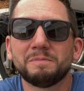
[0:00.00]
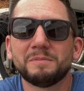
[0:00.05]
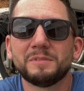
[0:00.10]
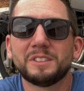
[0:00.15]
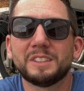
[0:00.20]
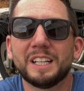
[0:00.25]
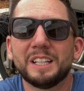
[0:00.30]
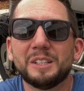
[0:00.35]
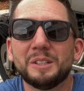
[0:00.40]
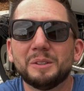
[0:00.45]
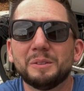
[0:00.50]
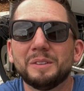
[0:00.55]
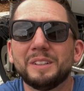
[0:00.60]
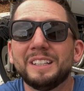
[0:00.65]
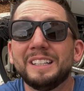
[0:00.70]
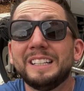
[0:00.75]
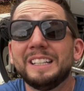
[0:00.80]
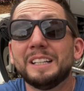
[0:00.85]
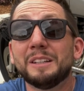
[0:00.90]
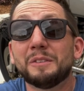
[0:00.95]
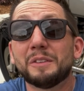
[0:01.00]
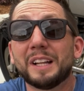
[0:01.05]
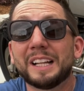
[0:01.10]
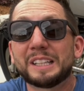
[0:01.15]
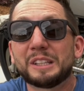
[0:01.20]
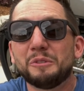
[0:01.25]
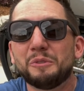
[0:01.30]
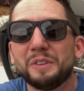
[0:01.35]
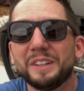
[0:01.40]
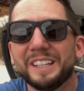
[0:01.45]
Stay tuned. If you
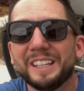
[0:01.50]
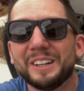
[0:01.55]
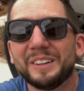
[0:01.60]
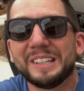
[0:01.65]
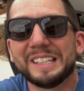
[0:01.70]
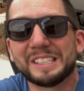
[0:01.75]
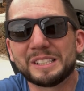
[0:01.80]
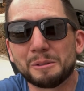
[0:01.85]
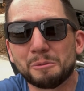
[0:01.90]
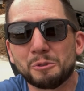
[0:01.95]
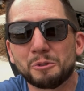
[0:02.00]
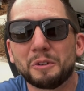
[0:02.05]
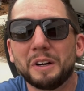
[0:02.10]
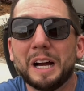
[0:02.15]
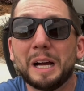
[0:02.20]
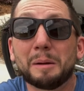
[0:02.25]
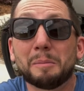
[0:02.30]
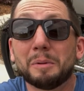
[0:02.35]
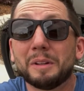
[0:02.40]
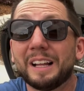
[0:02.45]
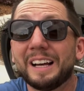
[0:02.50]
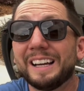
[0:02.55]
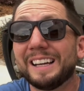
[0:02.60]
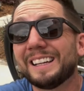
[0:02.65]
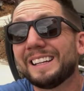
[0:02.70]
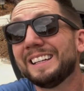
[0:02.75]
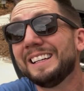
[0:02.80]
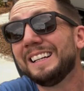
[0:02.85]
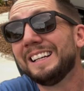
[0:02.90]
liked the video, hit subscribe, like,